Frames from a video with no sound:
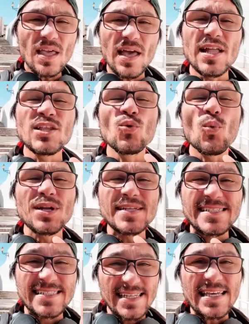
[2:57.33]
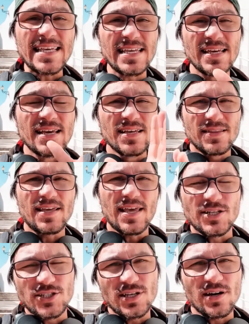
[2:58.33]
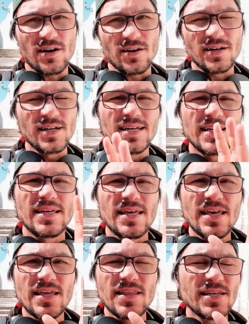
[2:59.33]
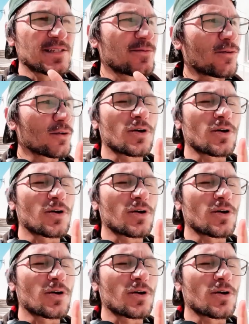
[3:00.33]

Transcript: and you want to see the HDR in his full